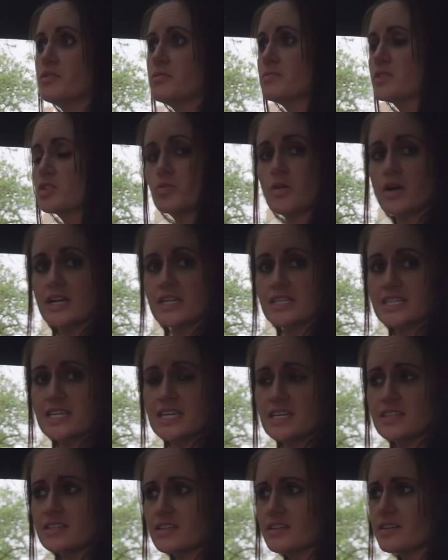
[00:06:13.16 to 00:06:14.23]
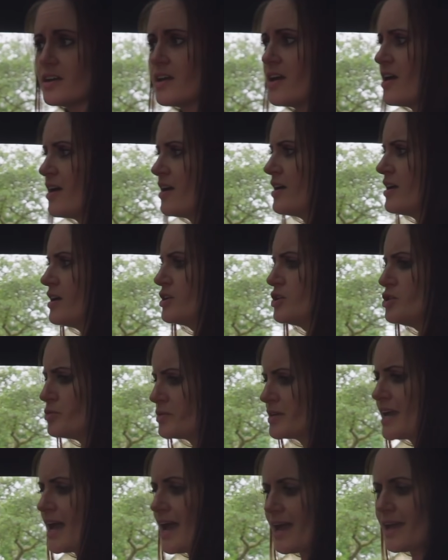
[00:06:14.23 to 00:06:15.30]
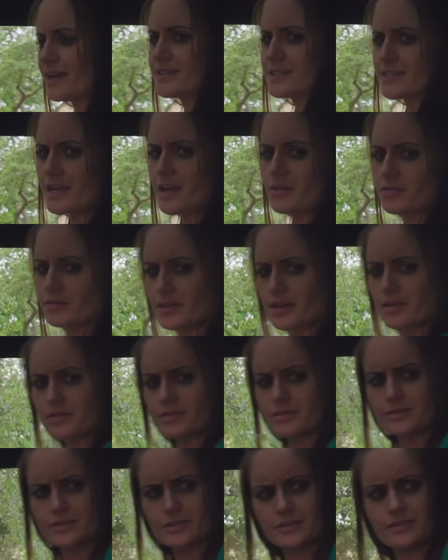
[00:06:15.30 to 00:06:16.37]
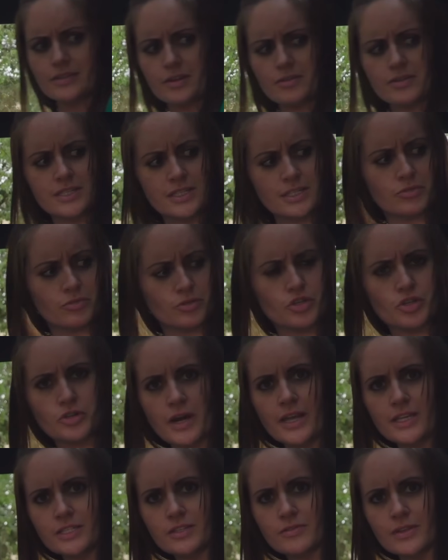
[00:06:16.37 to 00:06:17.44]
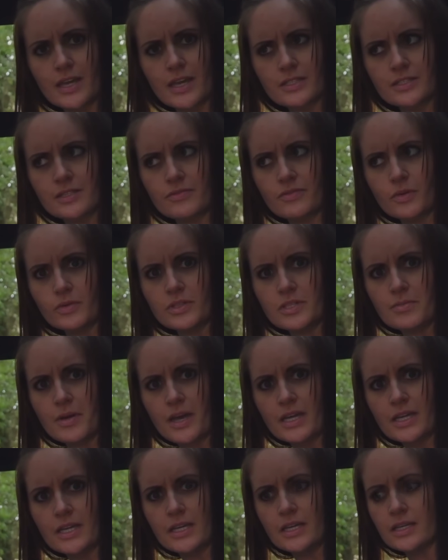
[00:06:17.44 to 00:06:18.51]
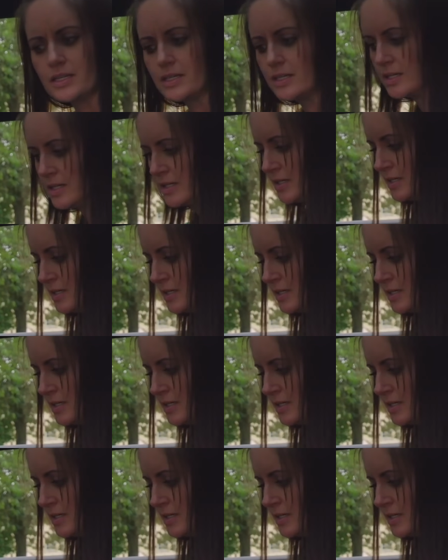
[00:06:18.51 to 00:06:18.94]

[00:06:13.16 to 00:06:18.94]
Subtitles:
Headroom's quite decent. You can tell there are still traits of the XC40 back here,